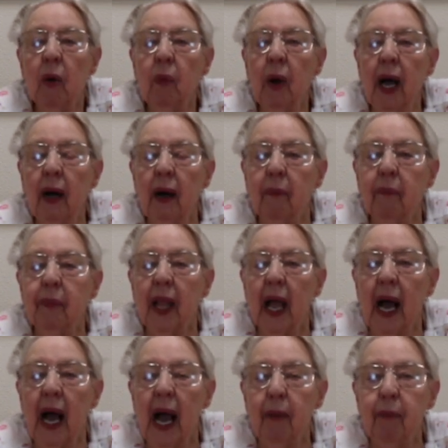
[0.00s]
Well,
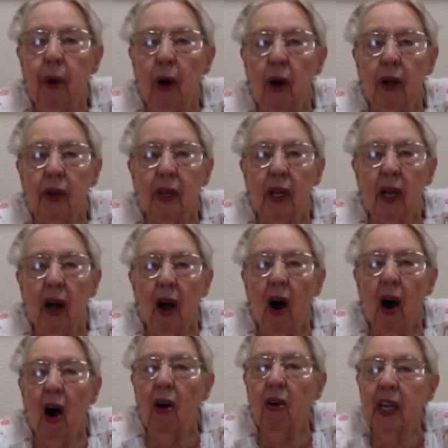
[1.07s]
I bought
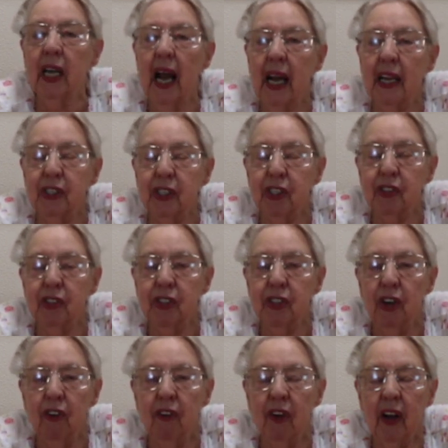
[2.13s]
all kinds of
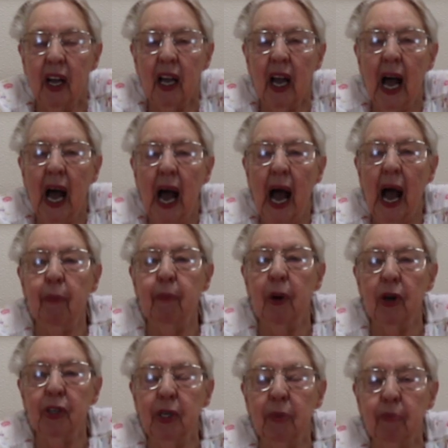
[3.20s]
stuff. I
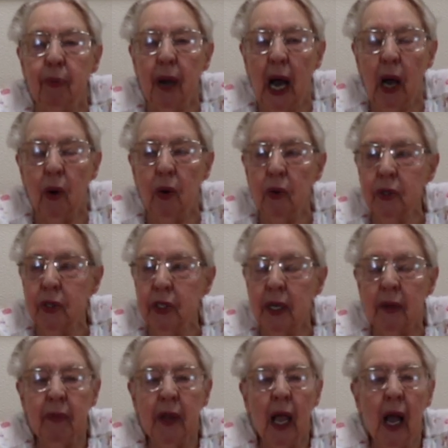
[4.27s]
bought a blouse,
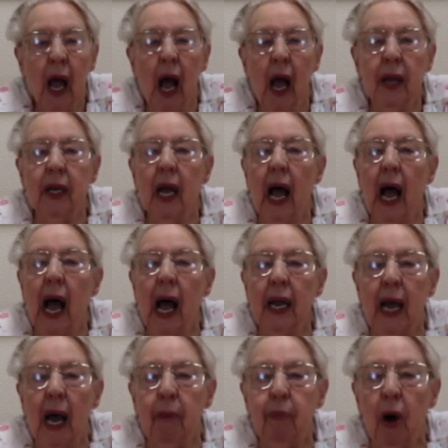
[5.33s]
and
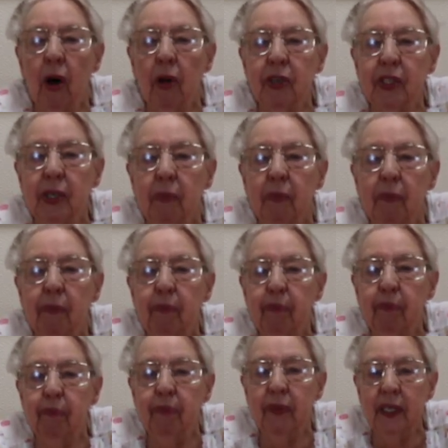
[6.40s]
I bought some
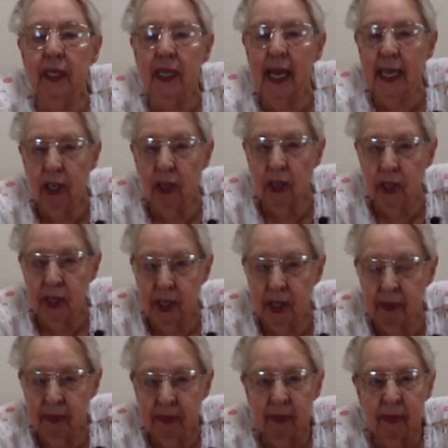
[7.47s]
knickers,
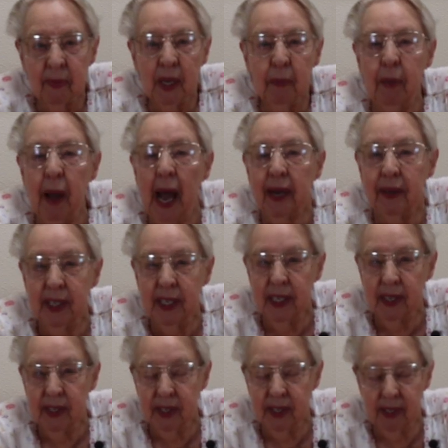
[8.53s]

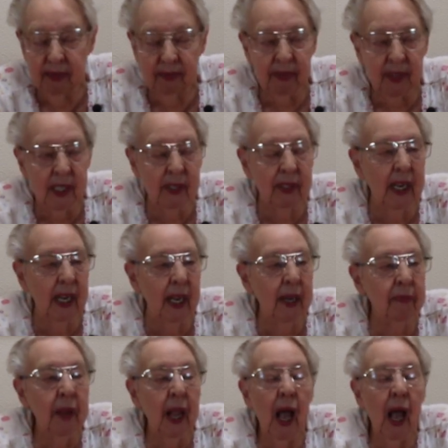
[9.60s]
panties, you see.